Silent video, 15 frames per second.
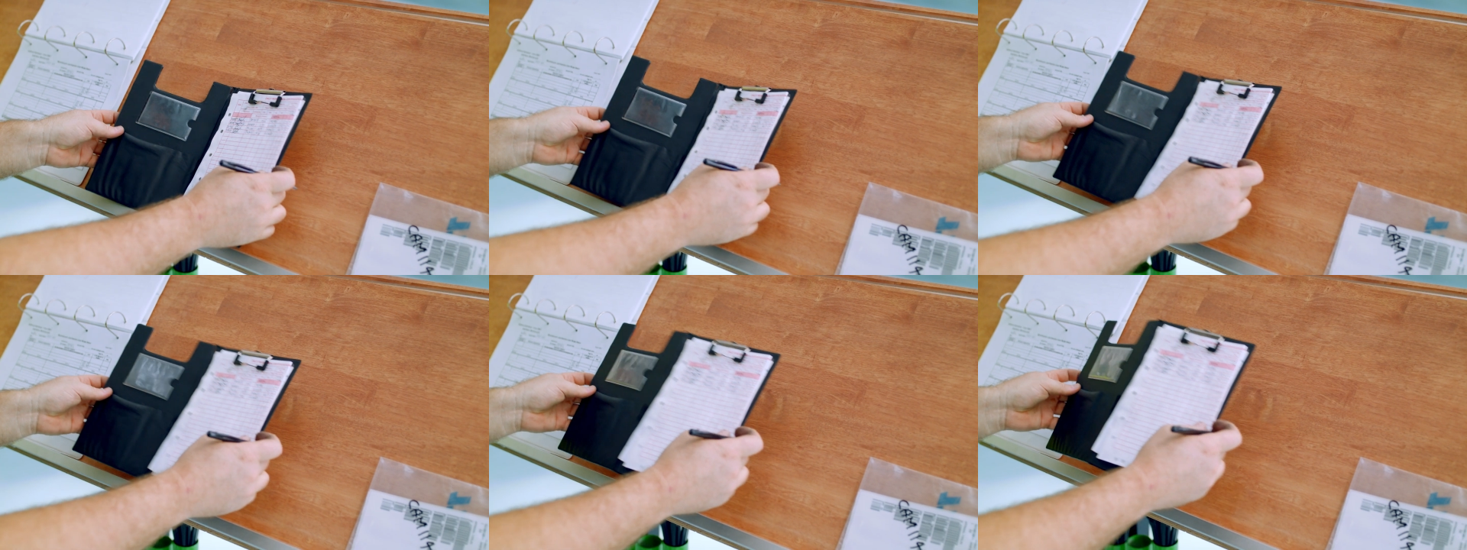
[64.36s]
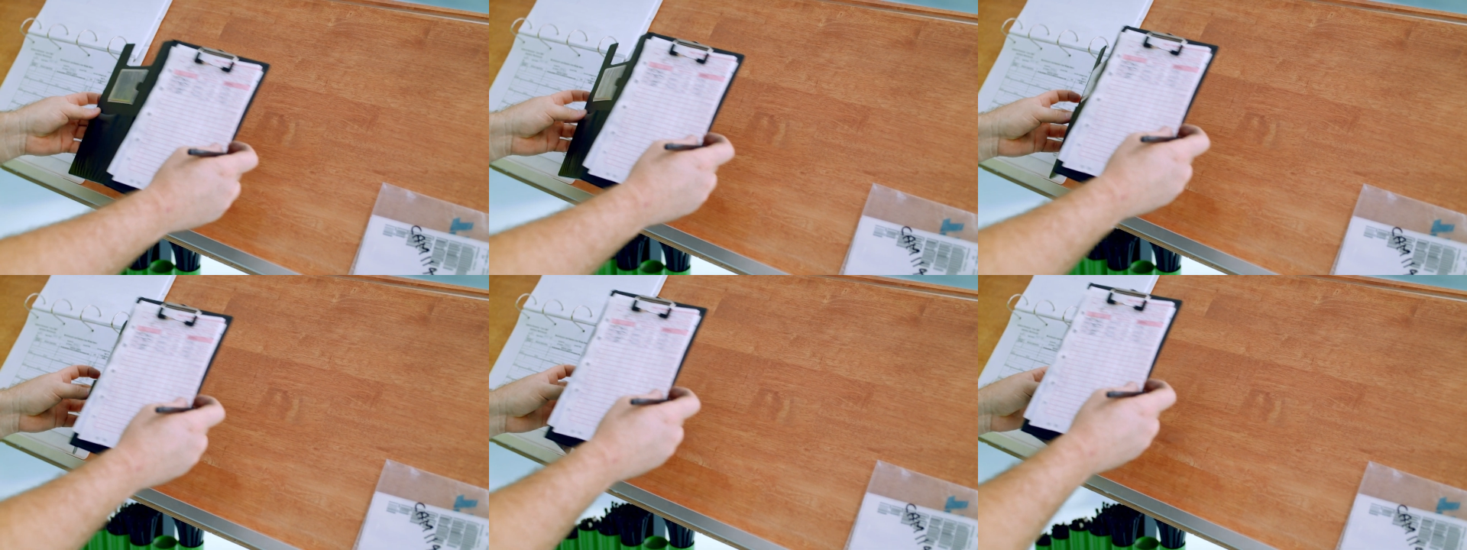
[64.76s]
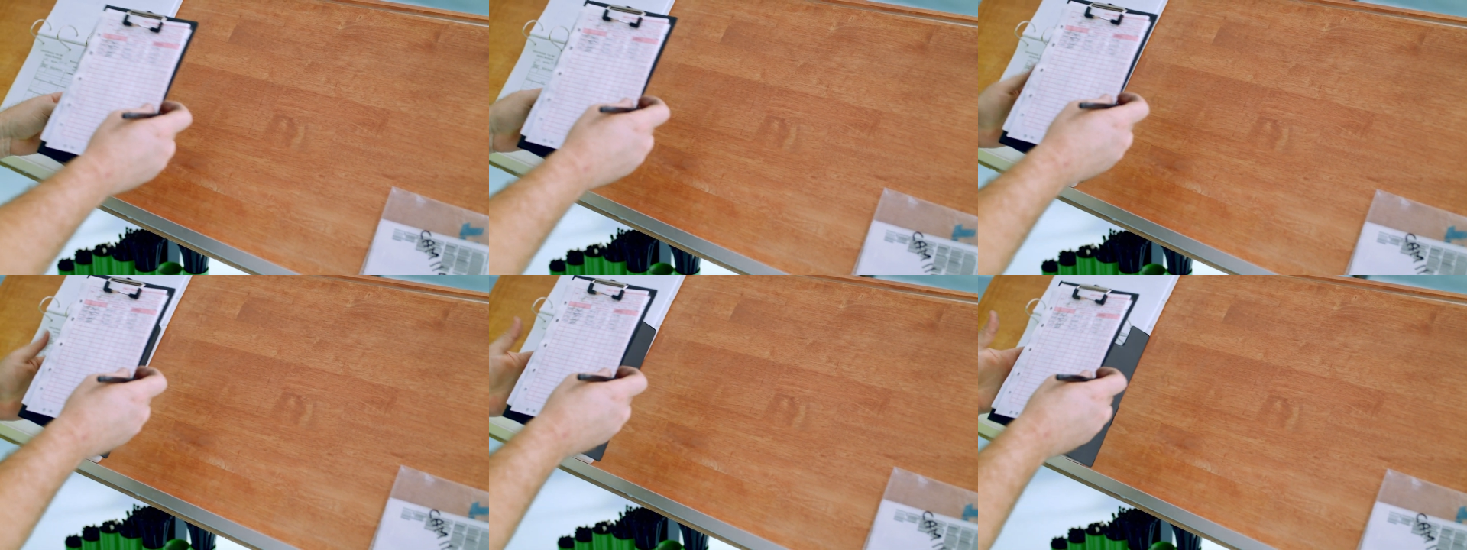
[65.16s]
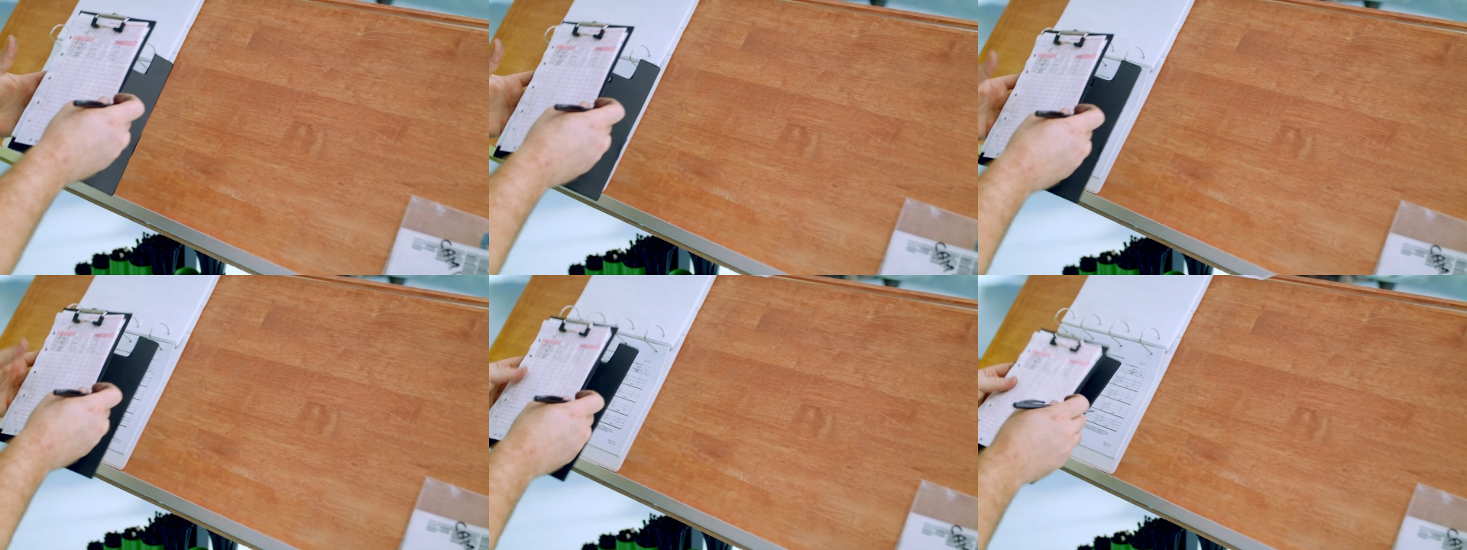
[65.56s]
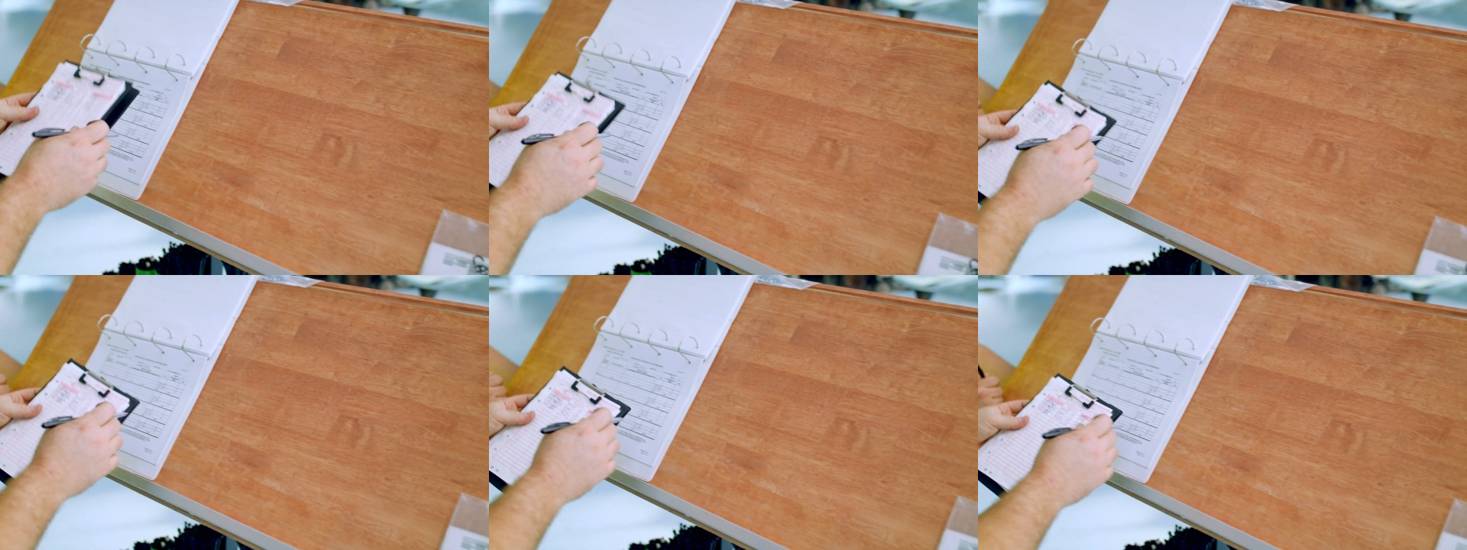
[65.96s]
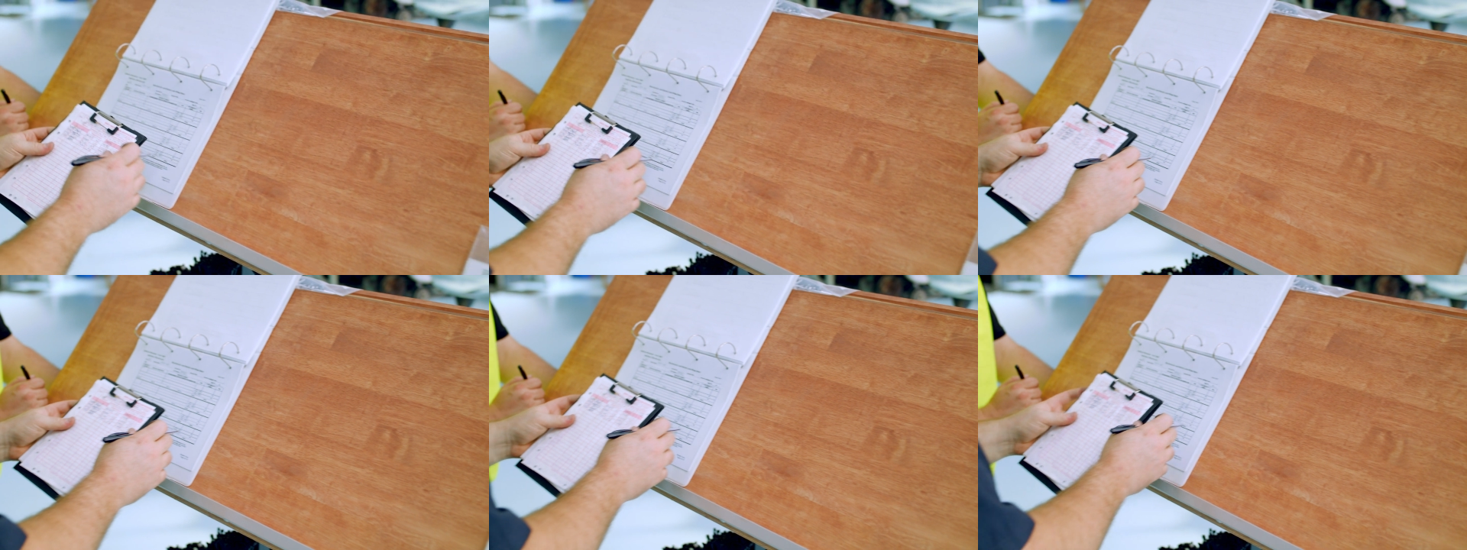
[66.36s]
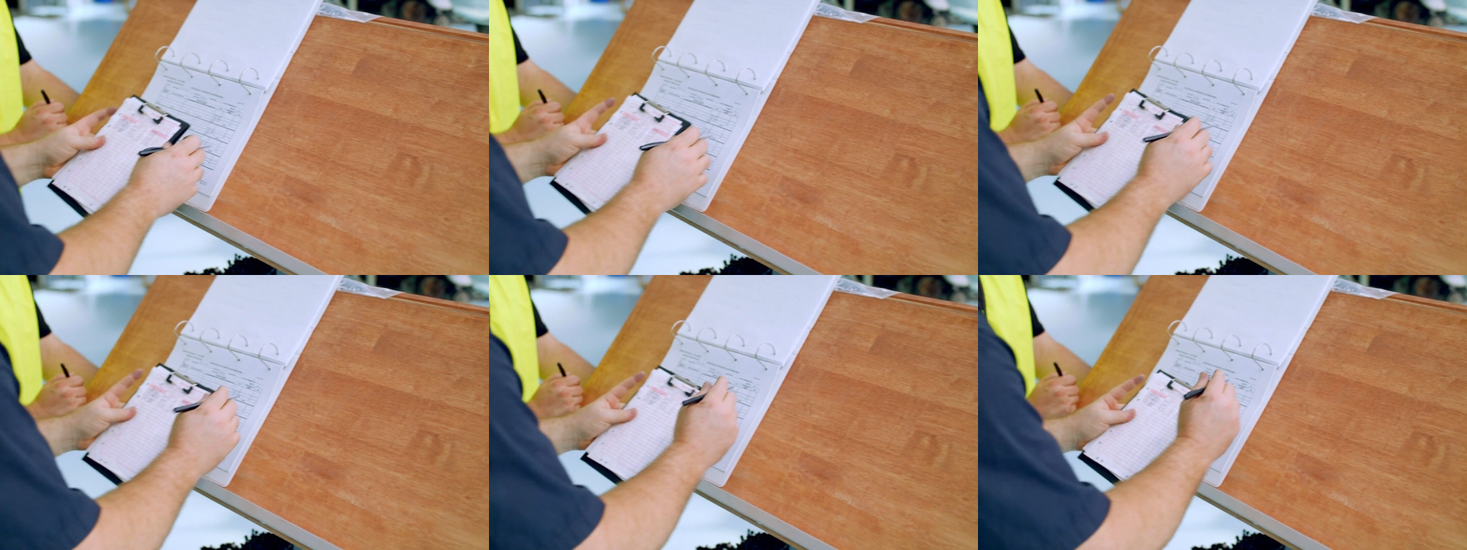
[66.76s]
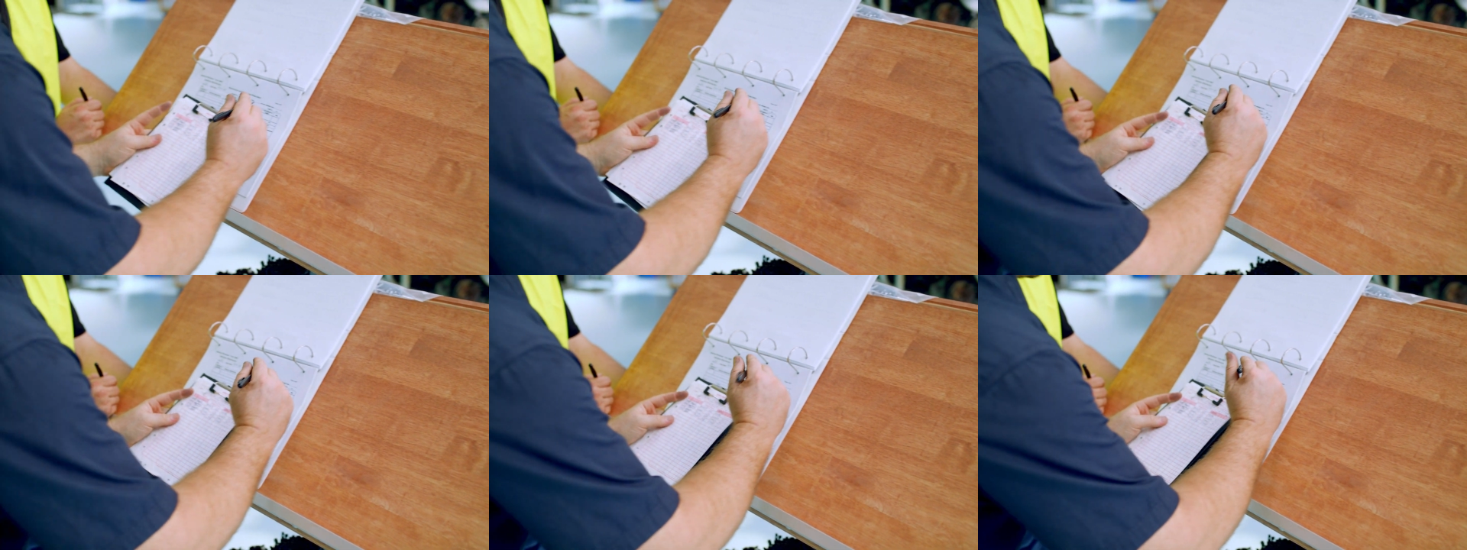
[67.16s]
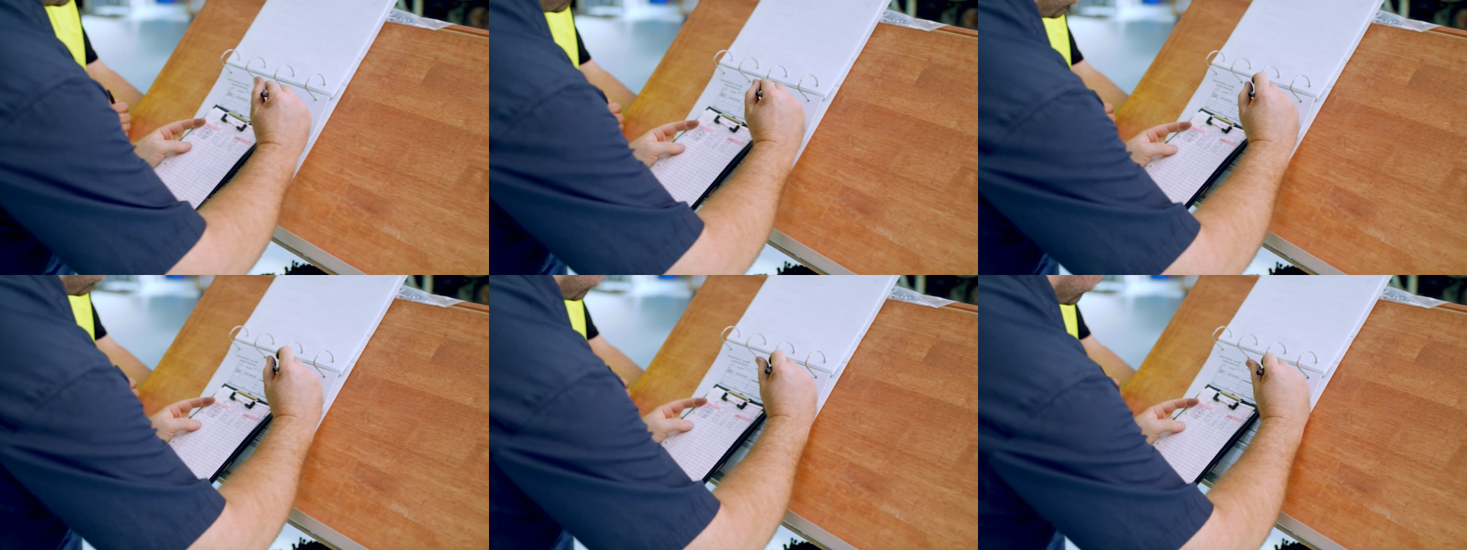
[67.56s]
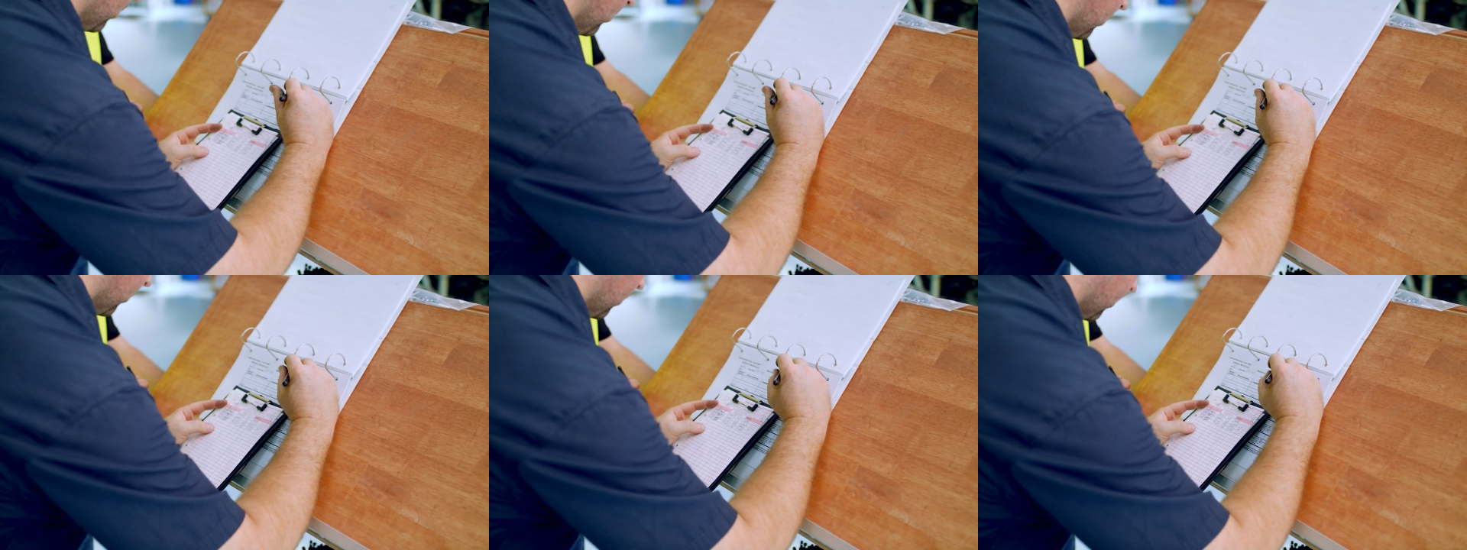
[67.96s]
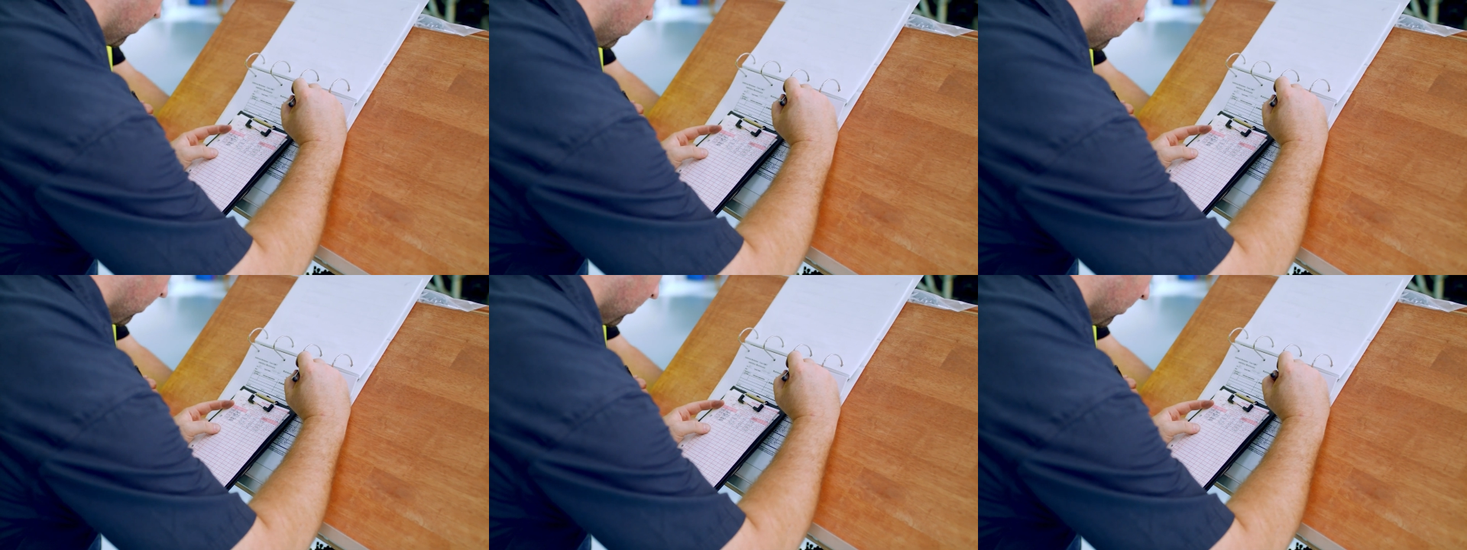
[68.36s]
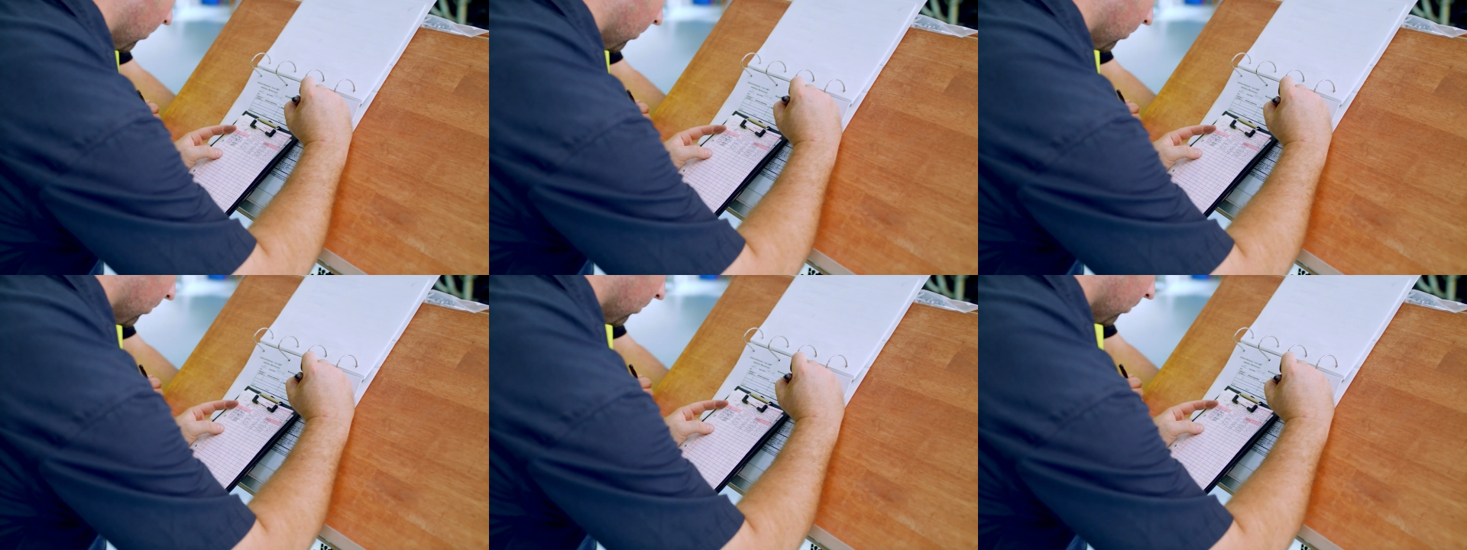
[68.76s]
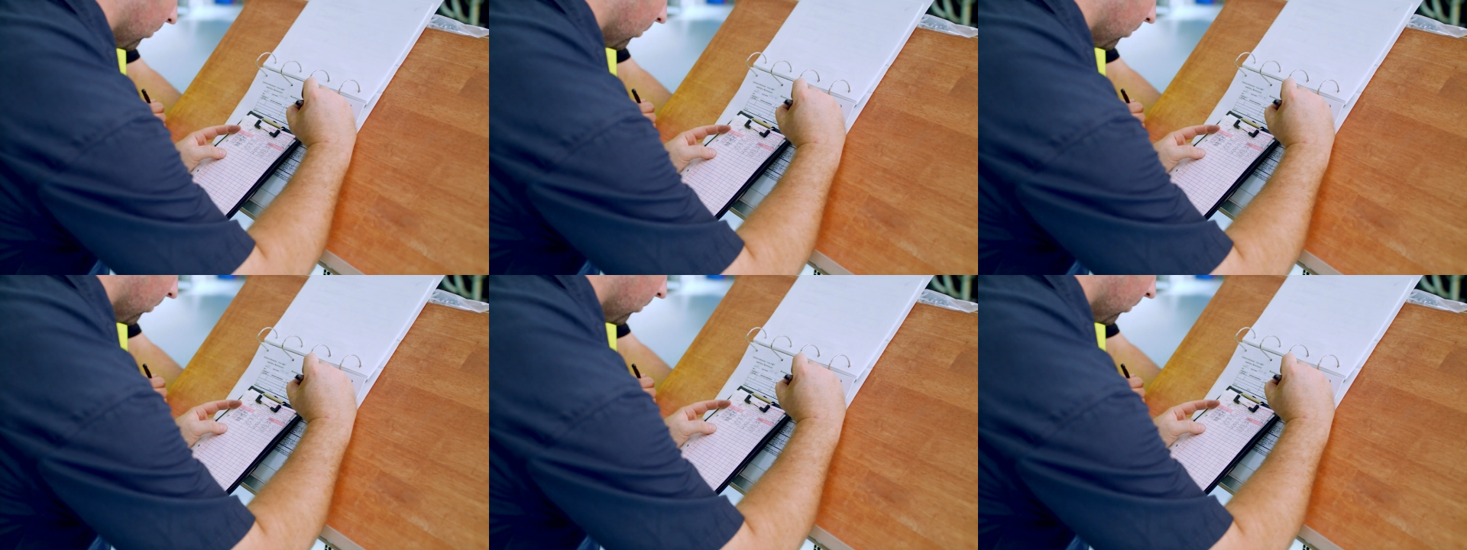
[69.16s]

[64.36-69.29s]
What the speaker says: [unreadable: no face in view]